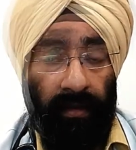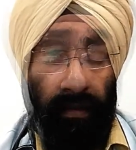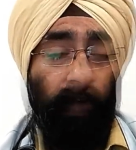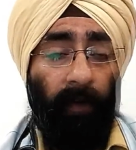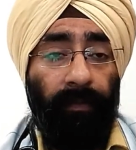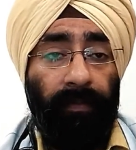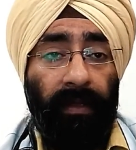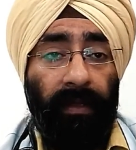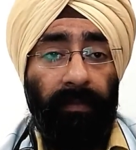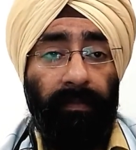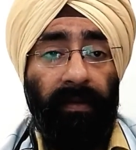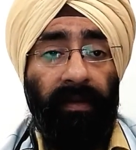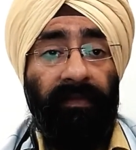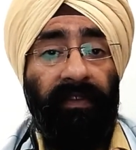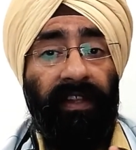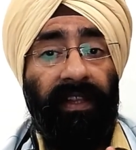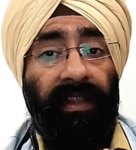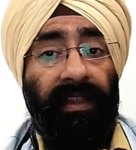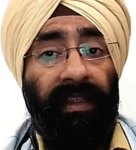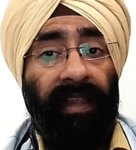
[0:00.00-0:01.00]
For people
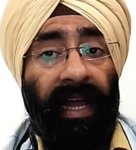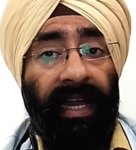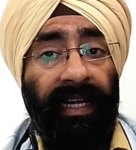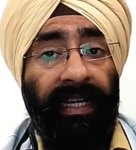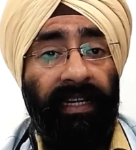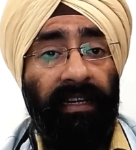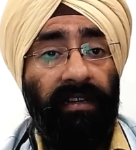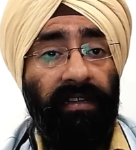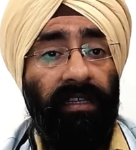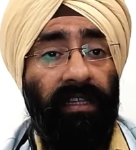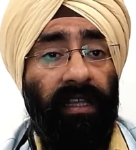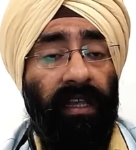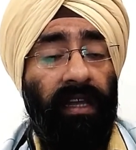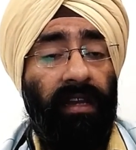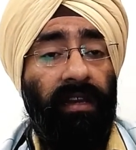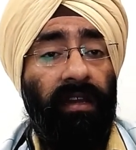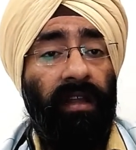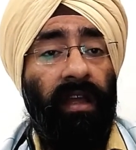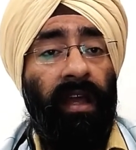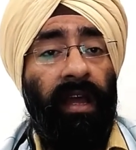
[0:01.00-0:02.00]
with lighter
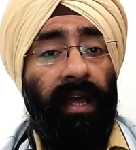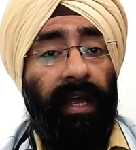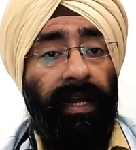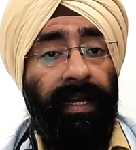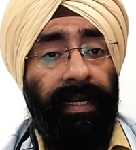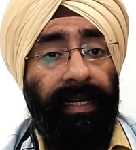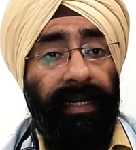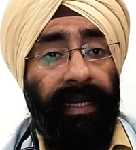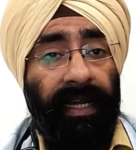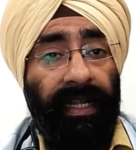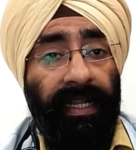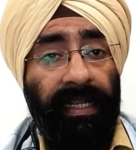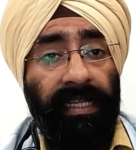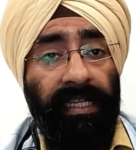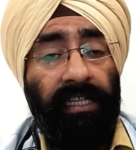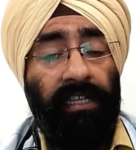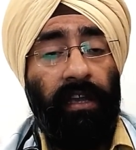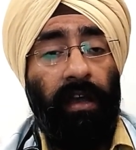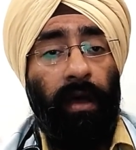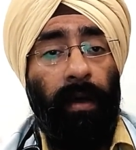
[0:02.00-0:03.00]
skin,
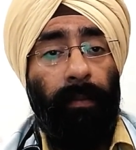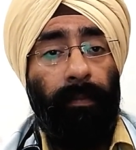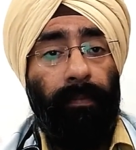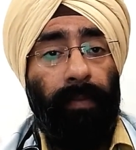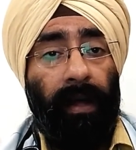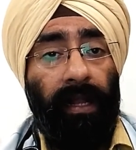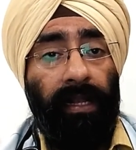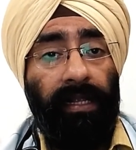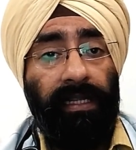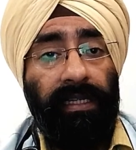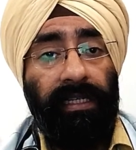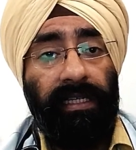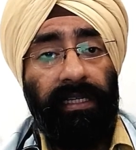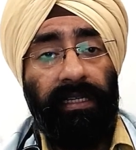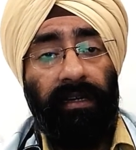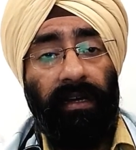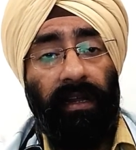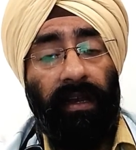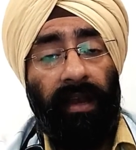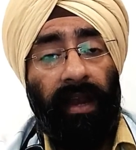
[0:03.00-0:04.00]
intense
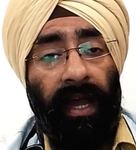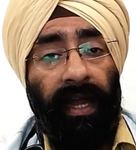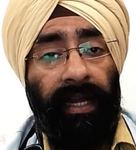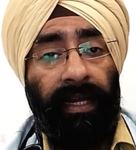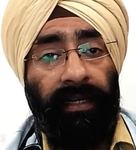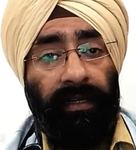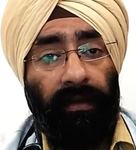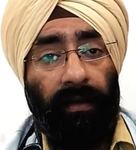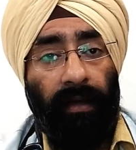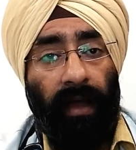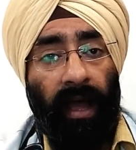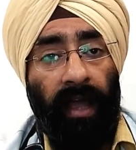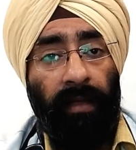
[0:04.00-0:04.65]
pulsed light,